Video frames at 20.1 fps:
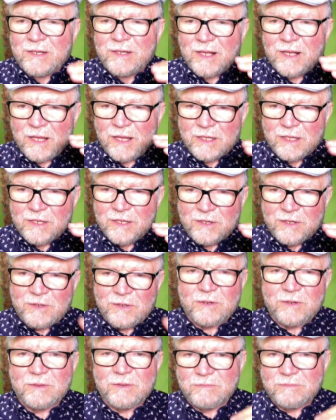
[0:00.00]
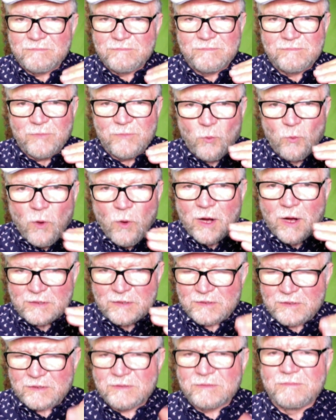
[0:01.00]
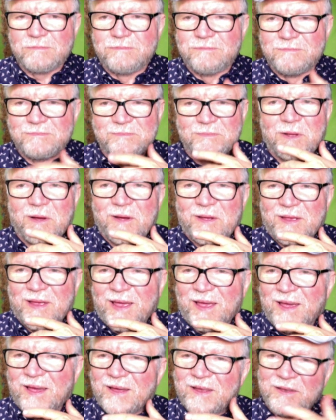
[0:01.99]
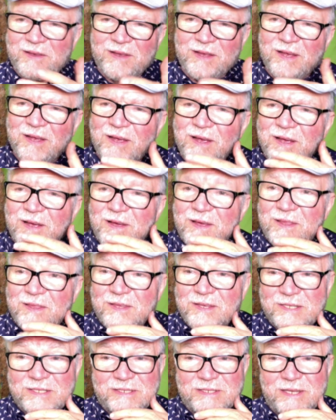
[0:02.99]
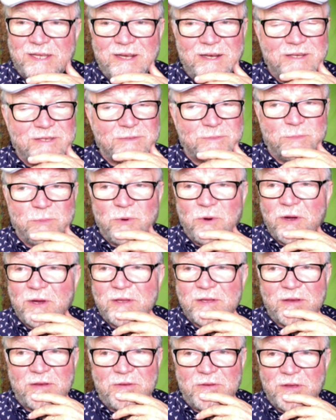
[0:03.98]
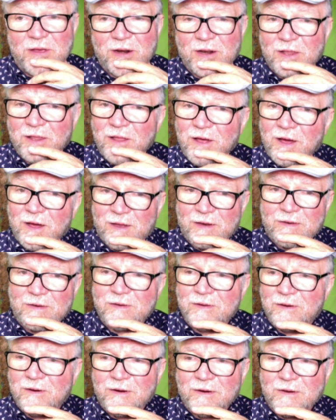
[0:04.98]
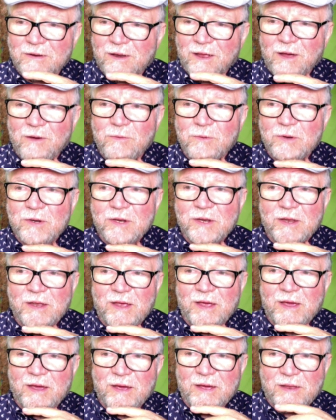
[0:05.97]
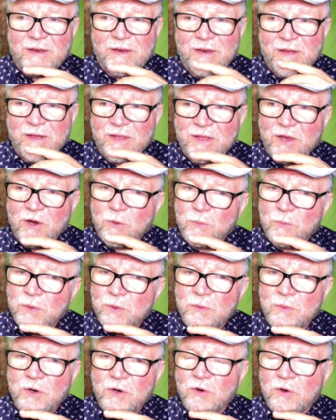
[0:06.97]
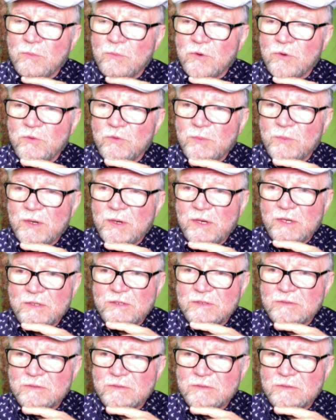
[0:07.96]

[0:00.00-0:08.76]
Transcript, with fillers: clear watch. And the Zenith, boy, I tell you, you get a lot on that one. And the El Primero movement